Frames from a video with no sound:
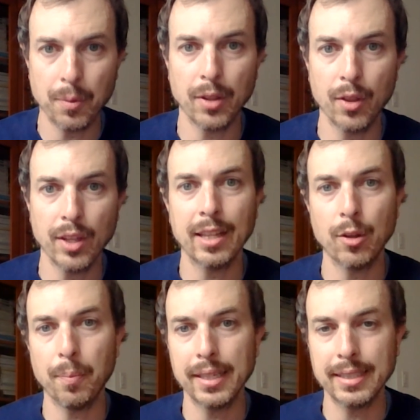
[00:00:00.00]
but not
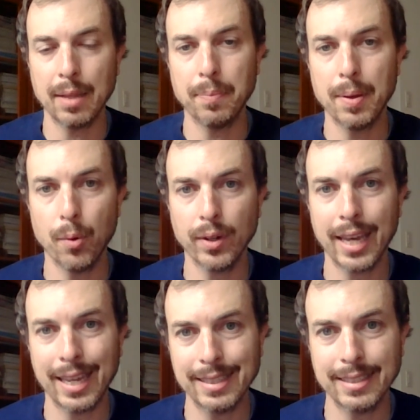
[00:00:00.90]
at the place that people
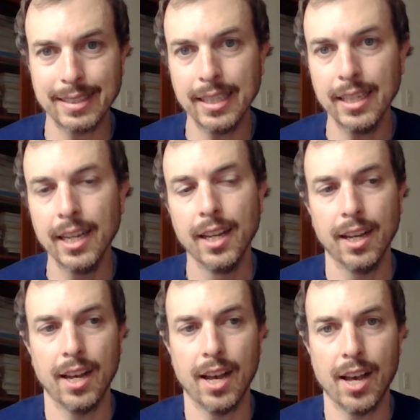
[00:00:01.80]
can see.
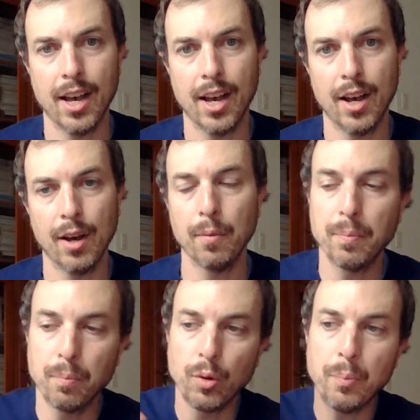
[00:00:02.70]

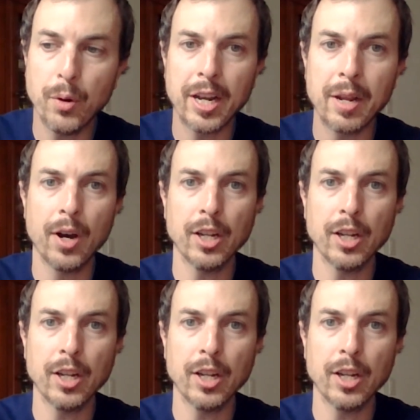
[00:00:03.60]
Uh, we pretty